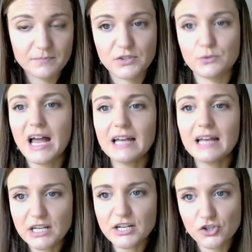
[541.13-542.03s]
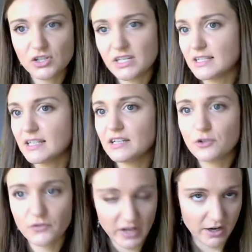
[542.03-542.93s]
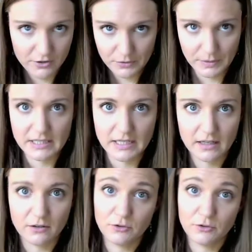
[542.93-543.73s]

So an adaptation is any sort of characteristic or